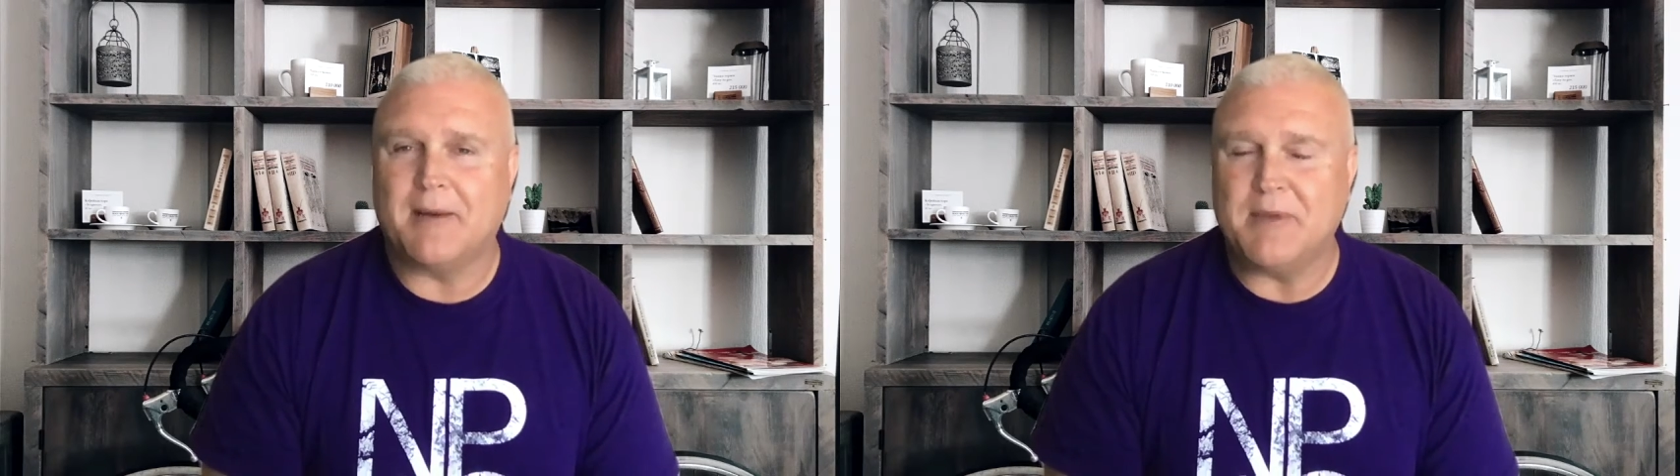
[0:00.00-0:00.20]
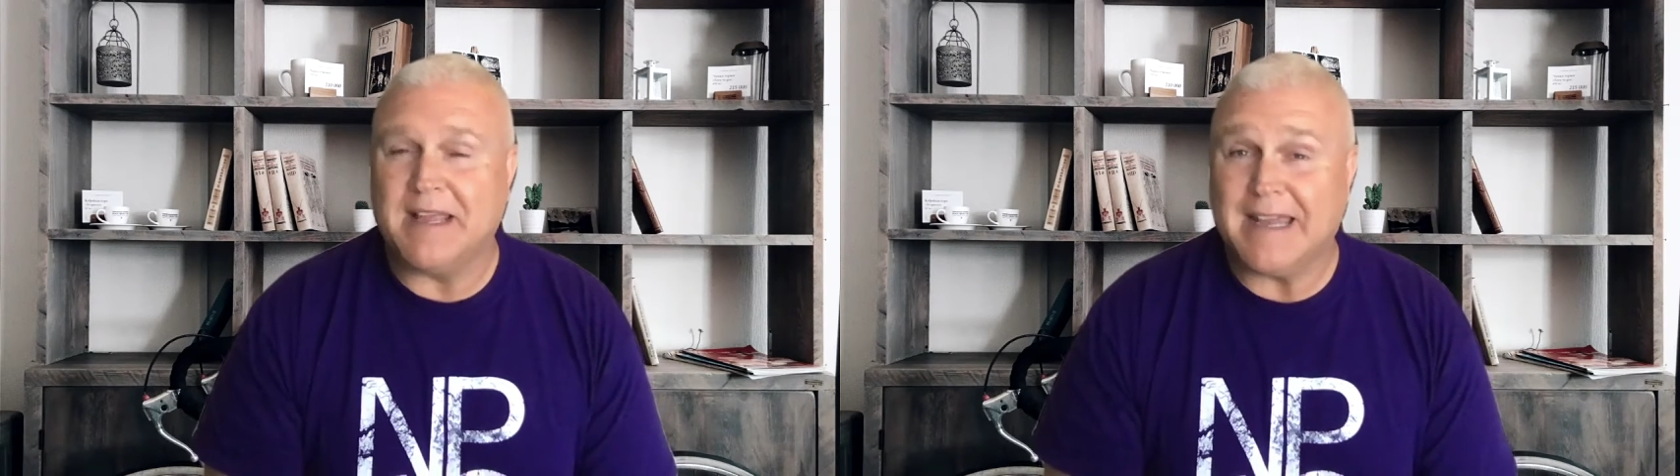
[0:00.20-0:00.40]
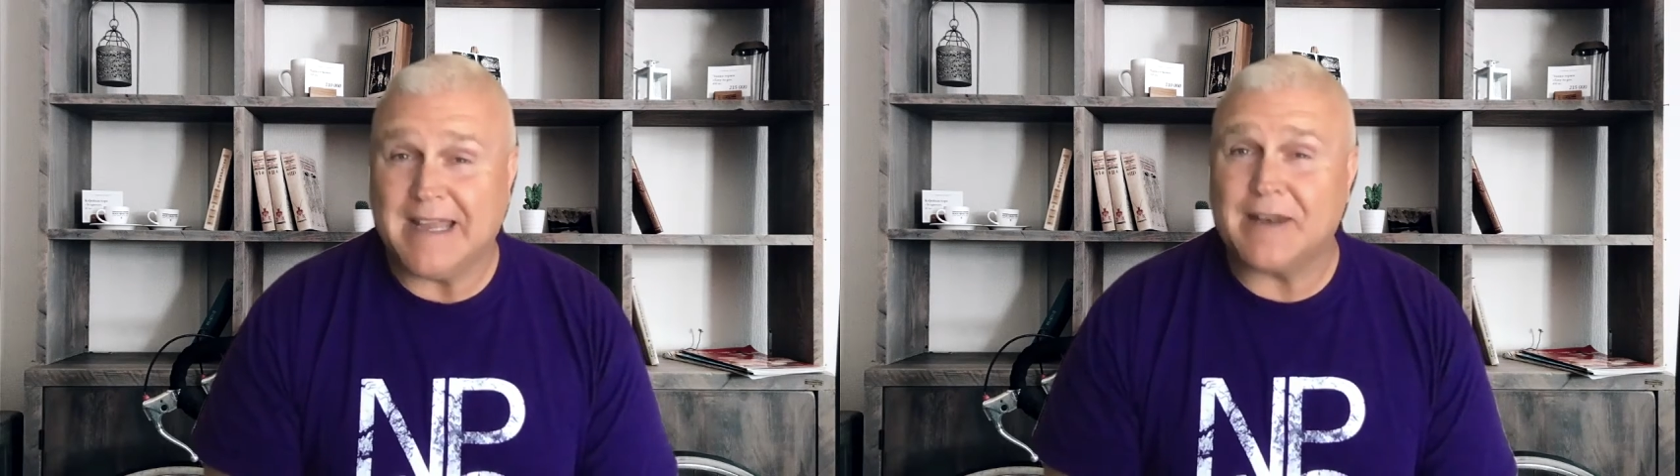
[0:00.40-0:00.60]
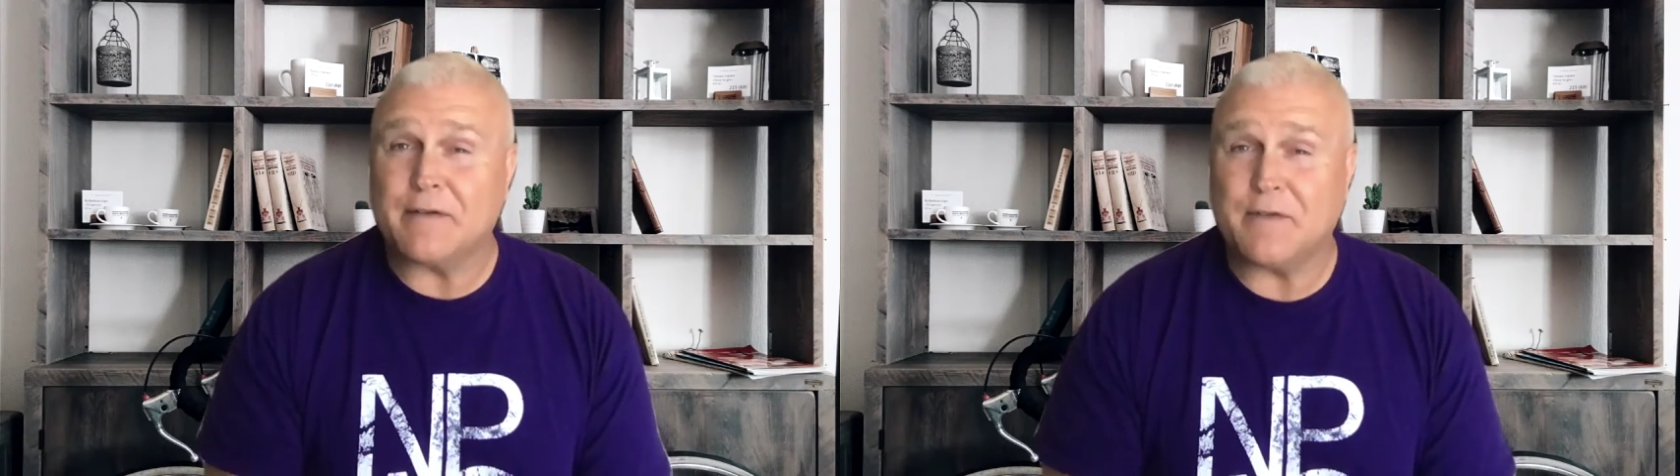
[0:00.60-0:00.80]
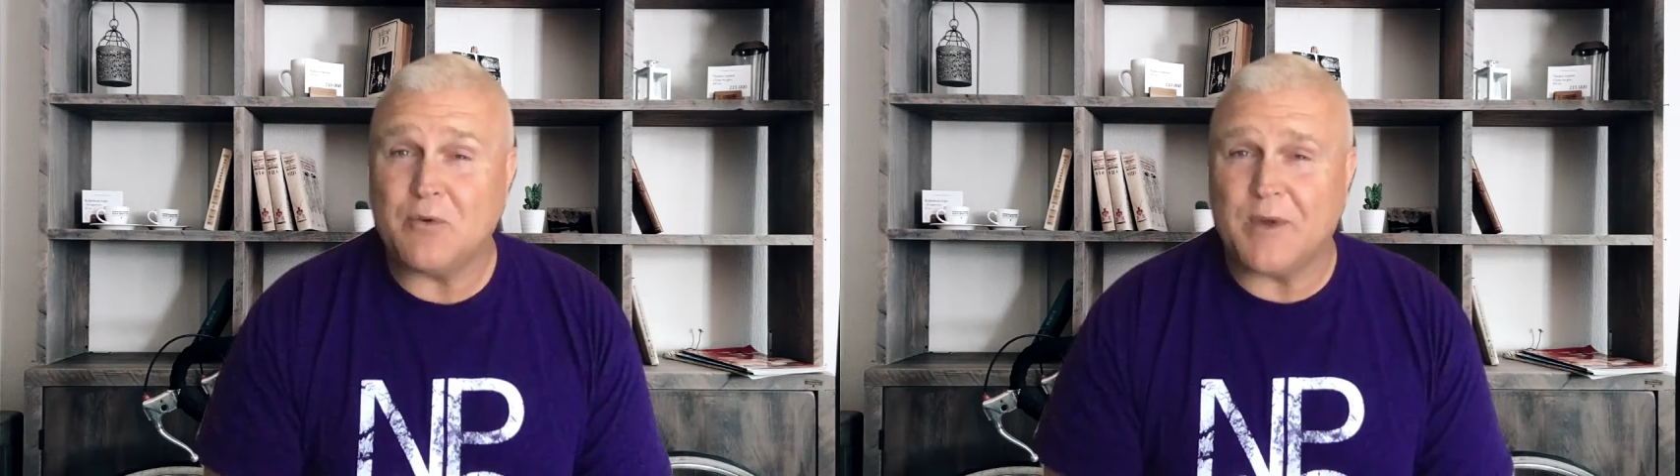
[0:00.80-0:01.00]
beginning in a
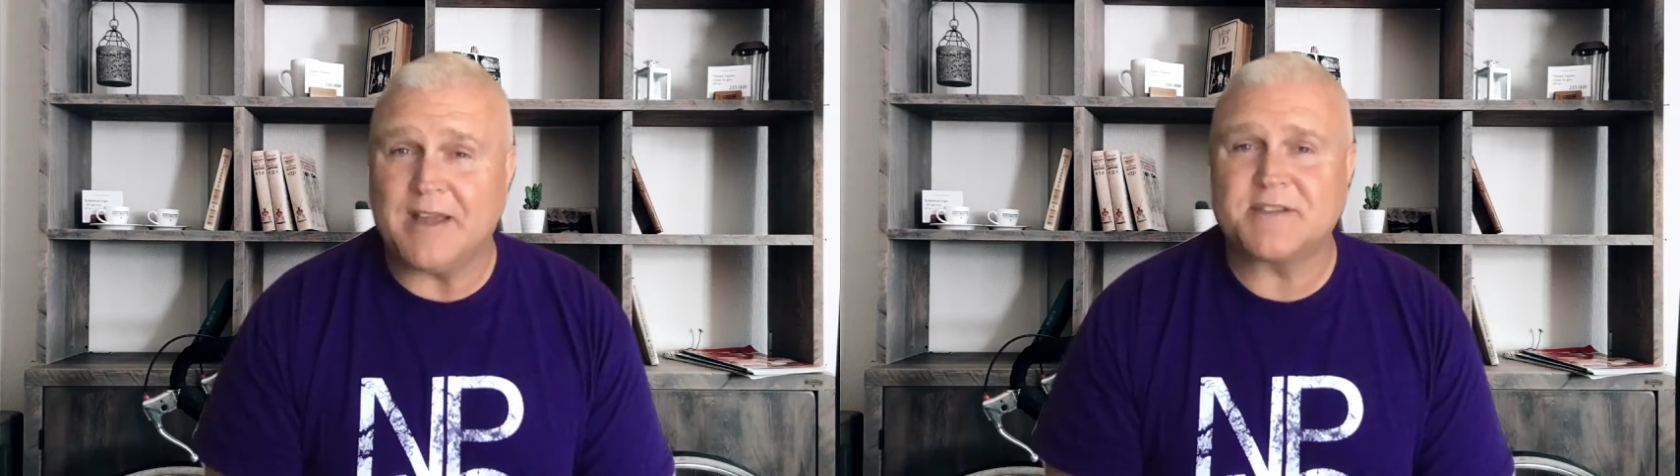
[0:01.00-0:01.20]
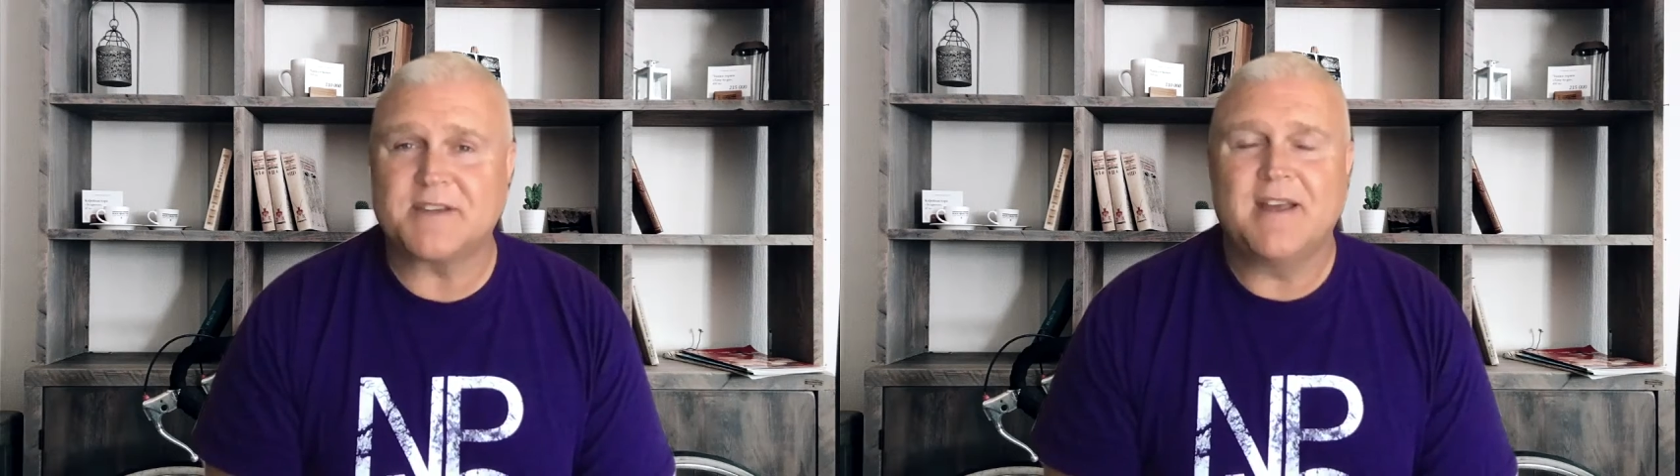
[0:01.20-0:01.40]
few weeks,